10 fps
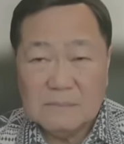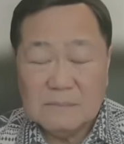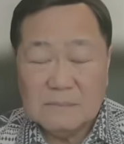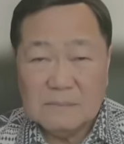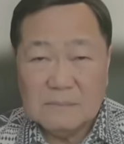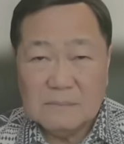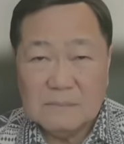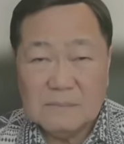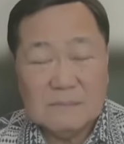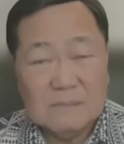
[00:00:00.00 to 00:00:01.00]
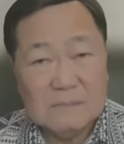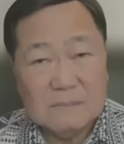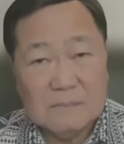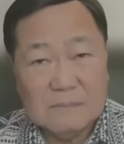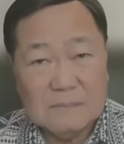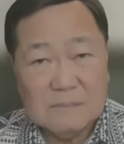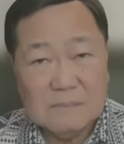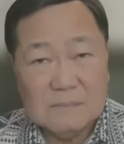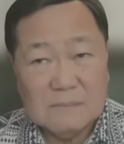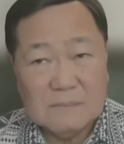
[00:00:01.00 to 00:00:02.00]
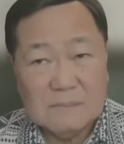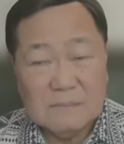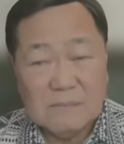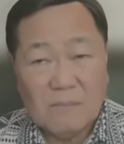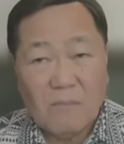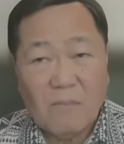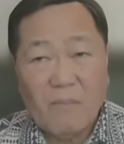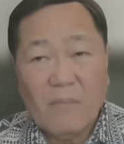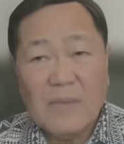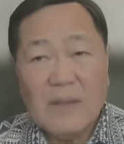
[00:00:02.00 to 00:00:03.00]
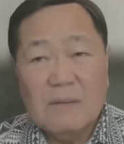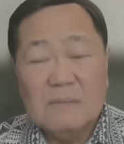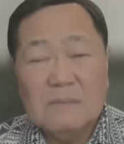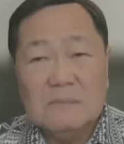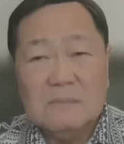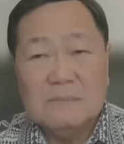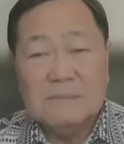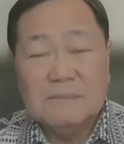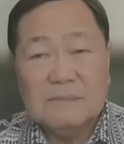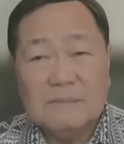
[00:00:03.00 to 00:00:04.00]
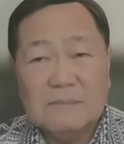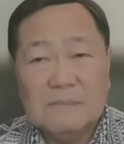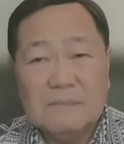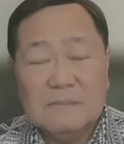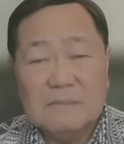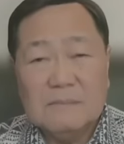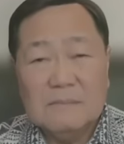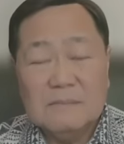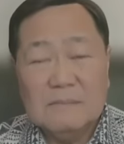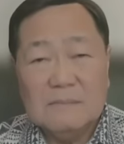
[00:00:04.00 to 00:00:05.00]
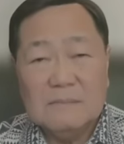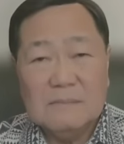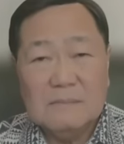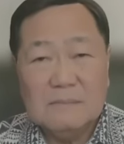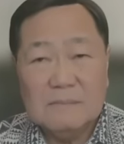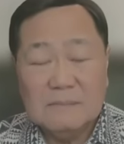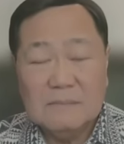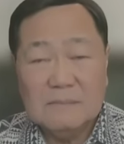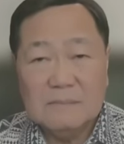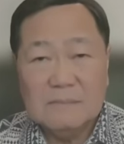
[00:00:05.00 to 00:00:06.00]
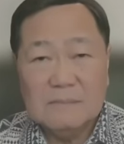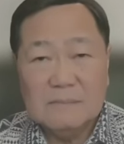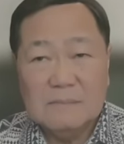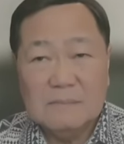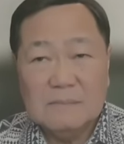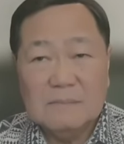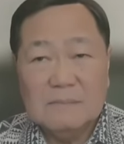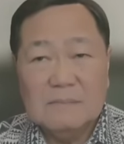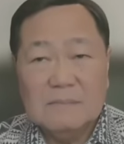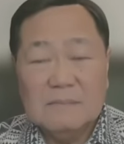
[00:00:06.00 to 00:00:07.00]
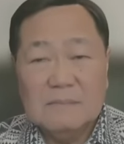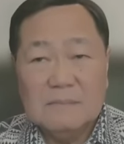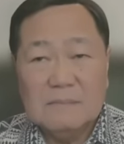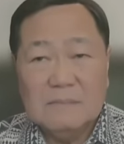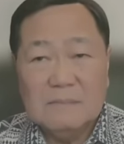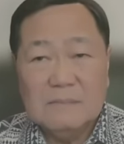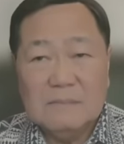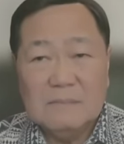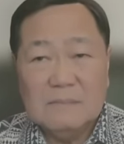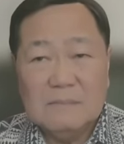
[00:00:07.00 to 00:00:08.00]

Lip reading: No words are spoken by the person on screen.